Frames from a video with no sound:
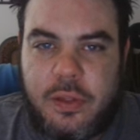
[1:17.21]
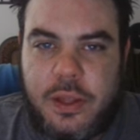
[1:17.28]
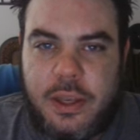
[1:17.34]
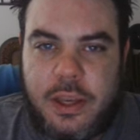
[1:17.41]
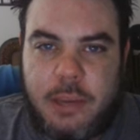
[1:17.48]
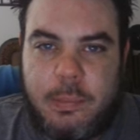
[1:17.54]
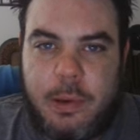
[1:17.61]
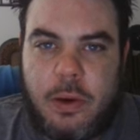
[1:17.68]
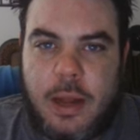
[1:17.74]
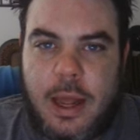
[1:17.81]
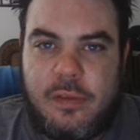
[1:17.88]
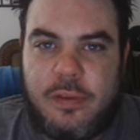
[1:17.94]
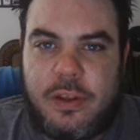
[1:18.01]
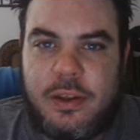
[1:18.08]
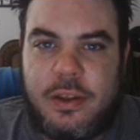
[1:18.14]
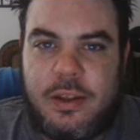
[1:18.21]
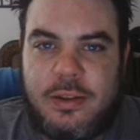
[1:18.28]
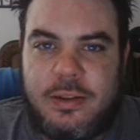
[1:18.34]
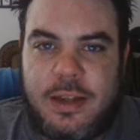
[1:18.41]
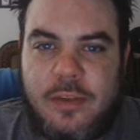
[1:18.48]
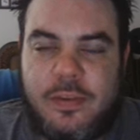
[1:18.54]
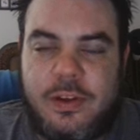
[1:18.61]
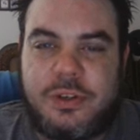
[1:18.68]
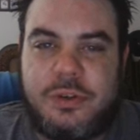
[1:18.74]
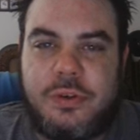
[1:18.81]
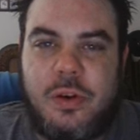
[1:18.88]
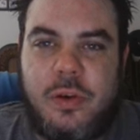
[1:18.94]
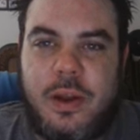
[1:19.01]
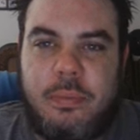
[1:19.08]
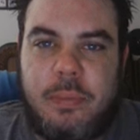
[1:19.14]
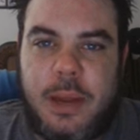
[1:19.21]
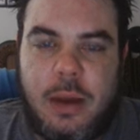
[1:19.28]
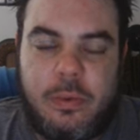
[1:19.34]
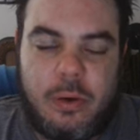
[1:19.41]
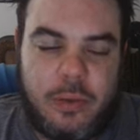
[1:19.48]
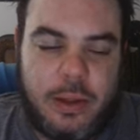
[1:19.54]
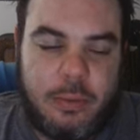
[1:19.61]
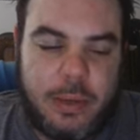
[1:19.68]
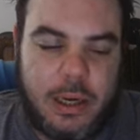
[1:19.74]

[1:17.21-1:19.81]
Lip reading: thinking about having Trudeau in power, right?